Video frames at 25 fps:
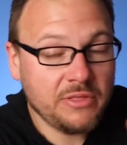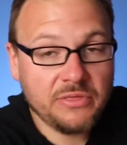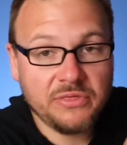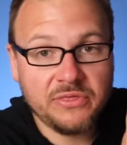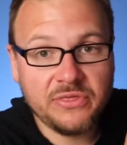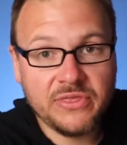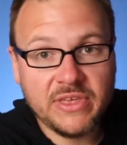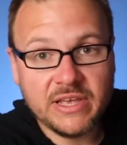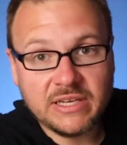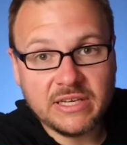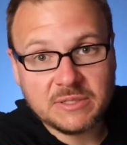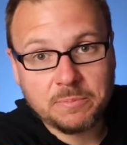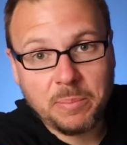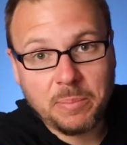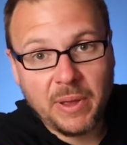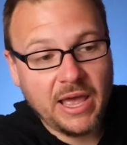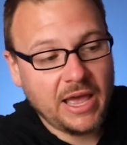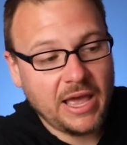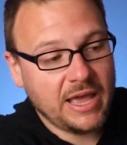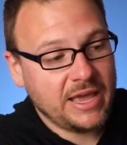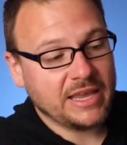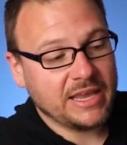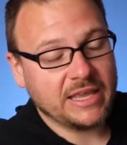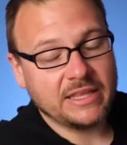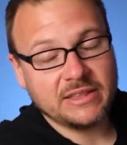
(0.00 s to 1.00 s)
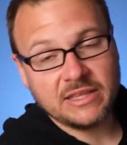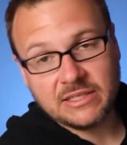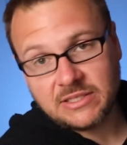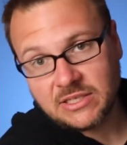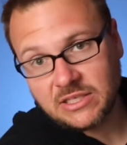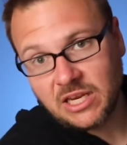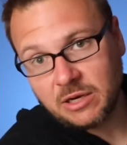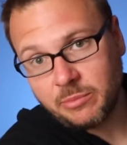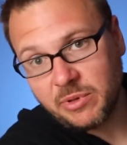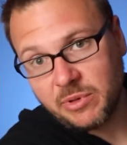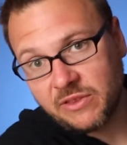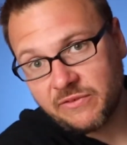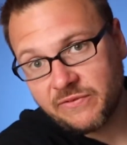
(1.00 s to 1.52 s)
This bag, this is
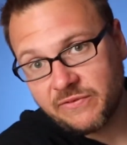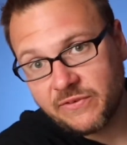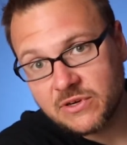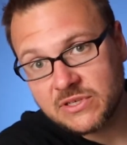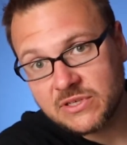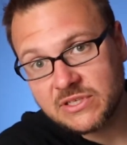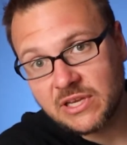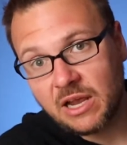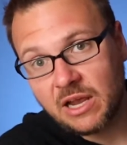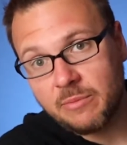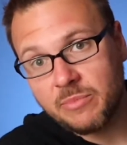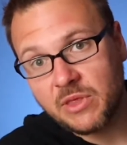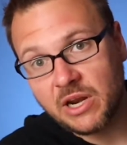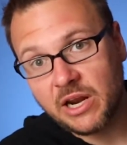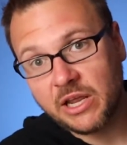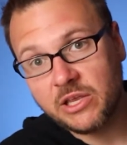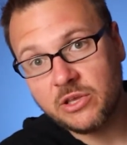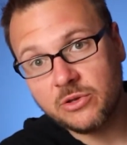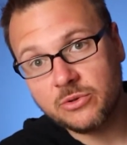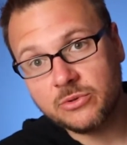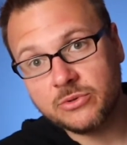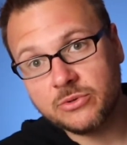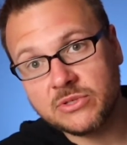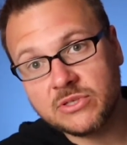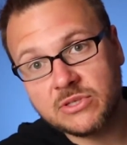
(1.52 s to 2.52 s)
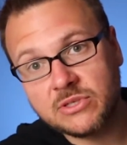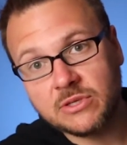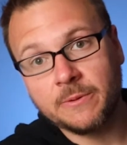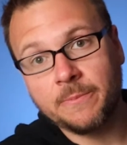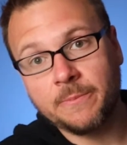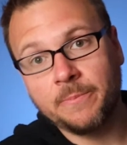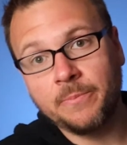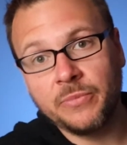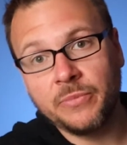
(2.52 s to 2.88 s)
gonna be the first time that I use